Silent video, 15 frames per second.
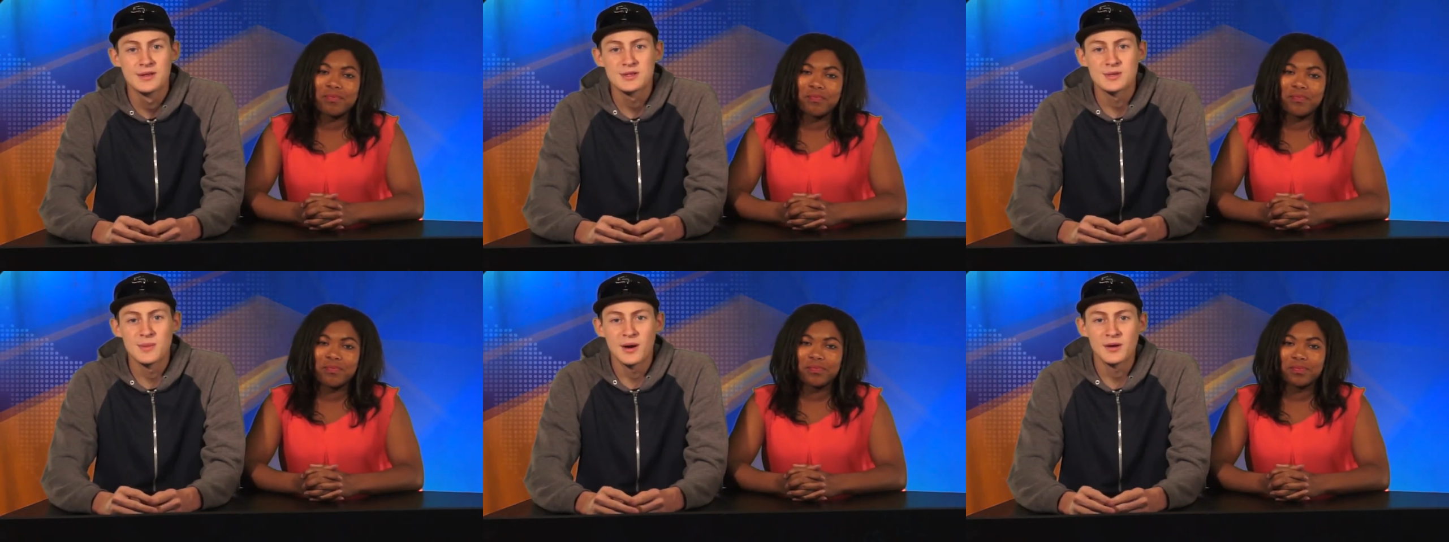
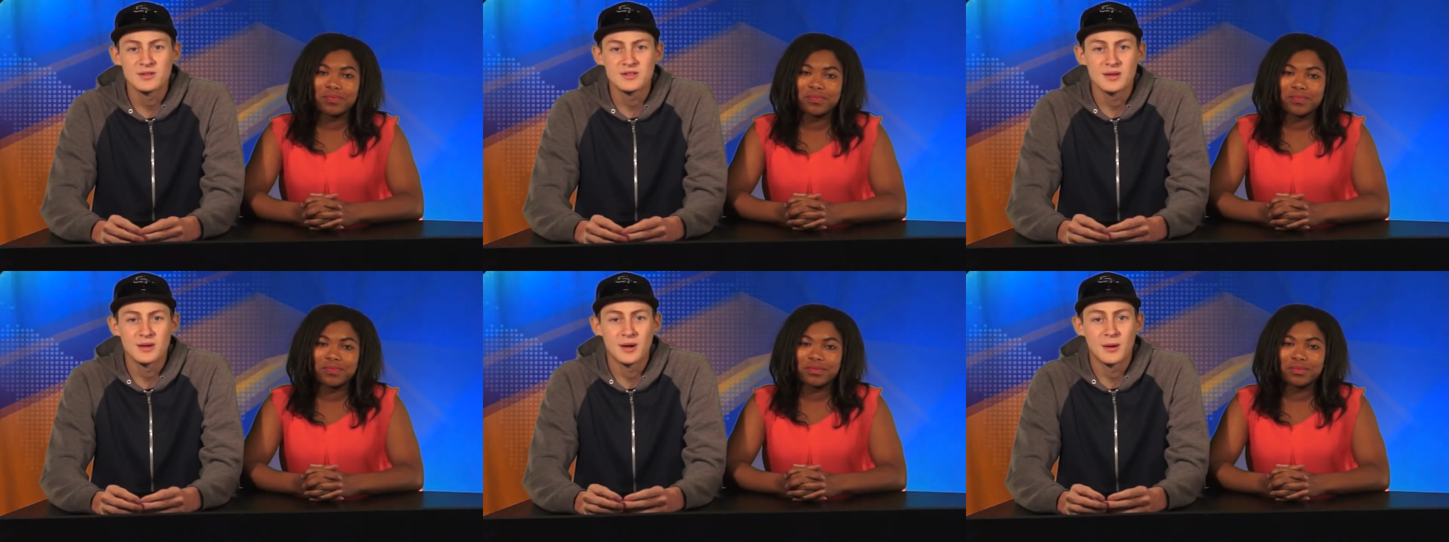
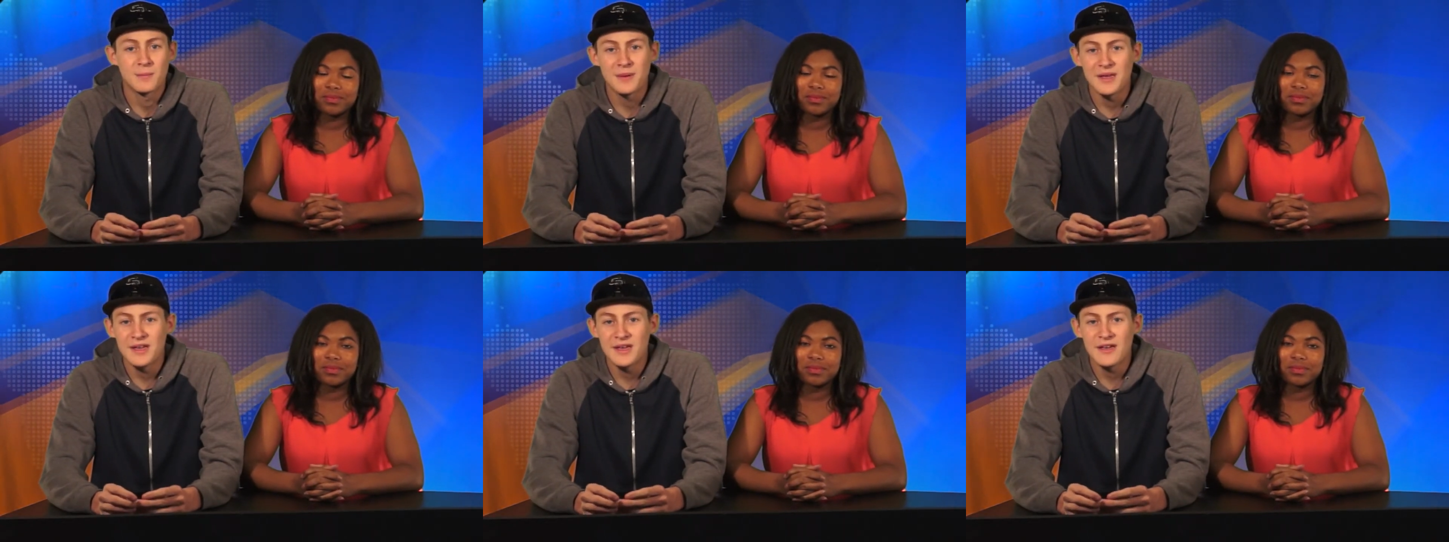Speaker 1: Tomorrow's
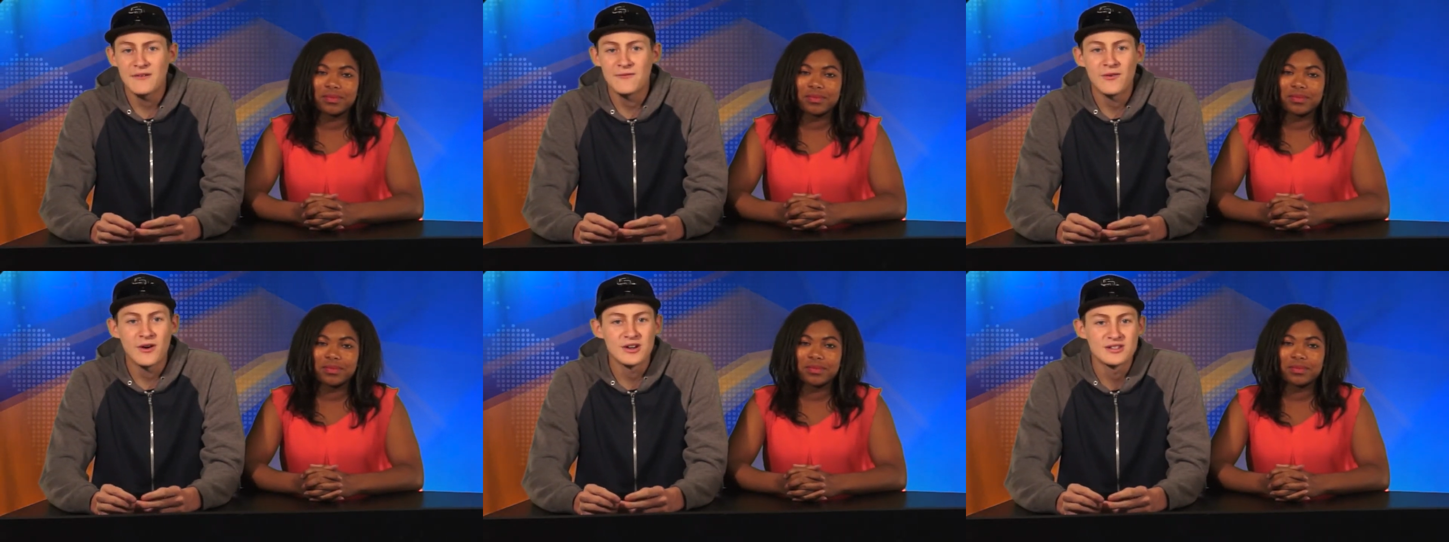our
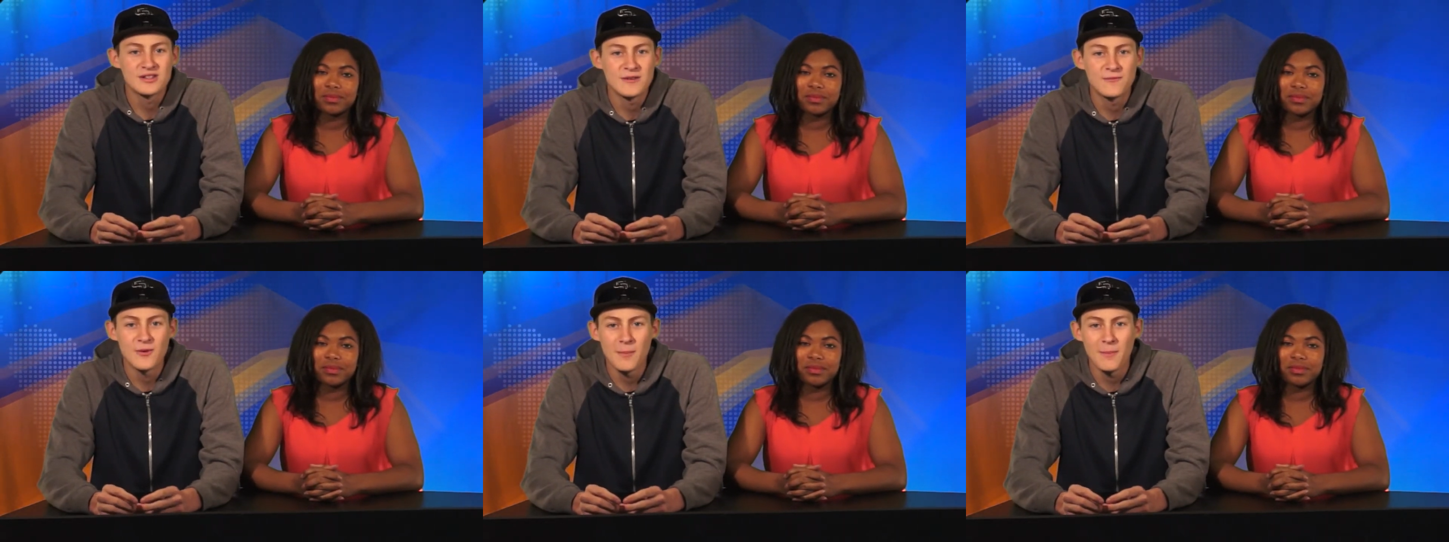big
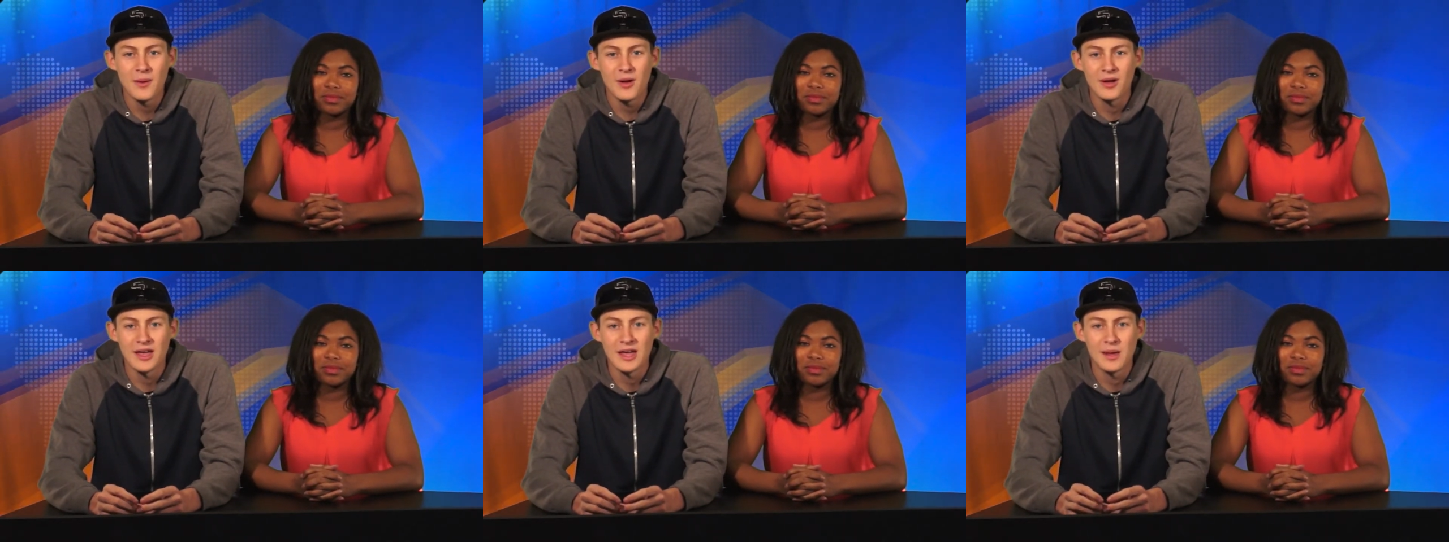varsity
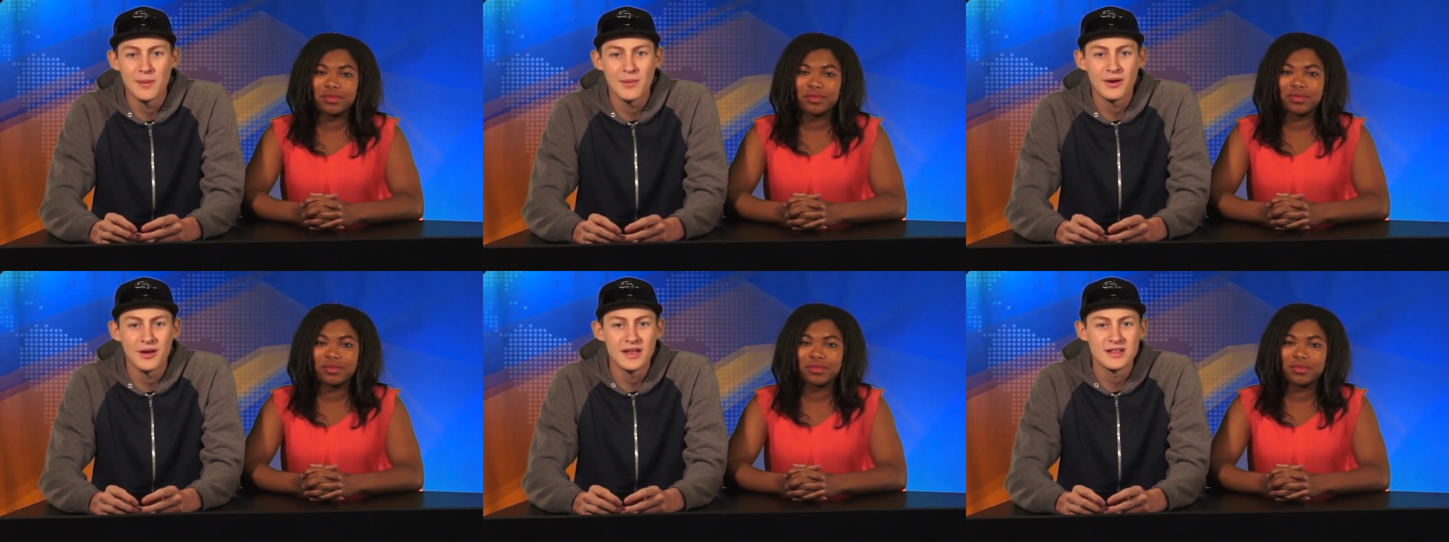football
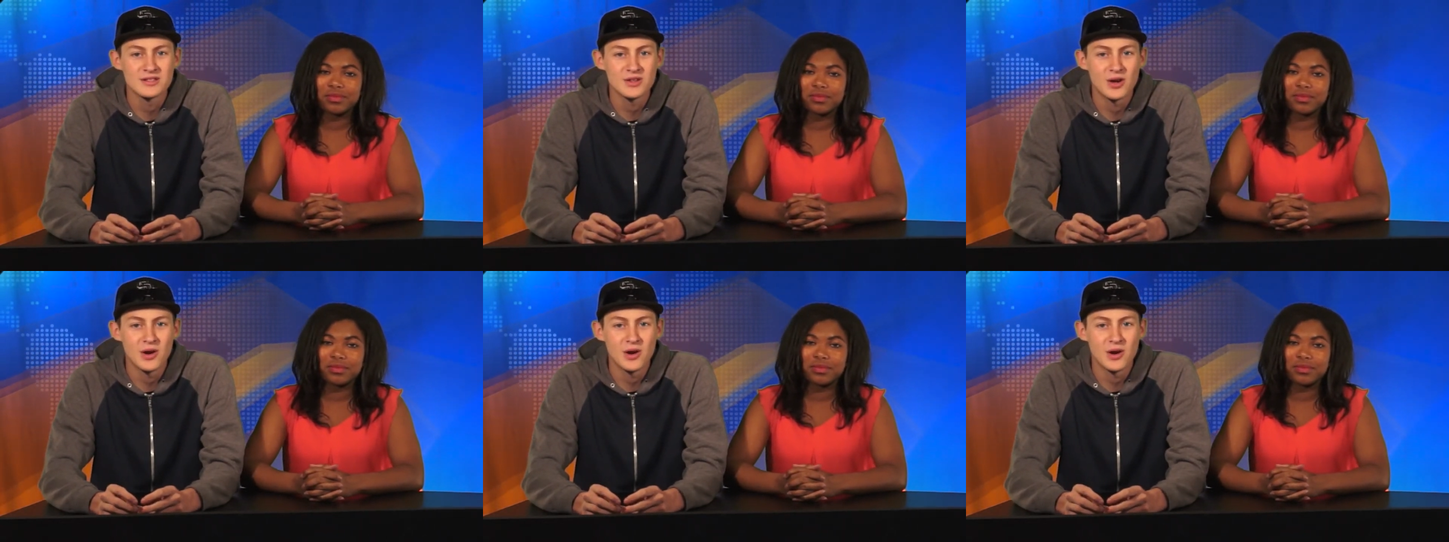game against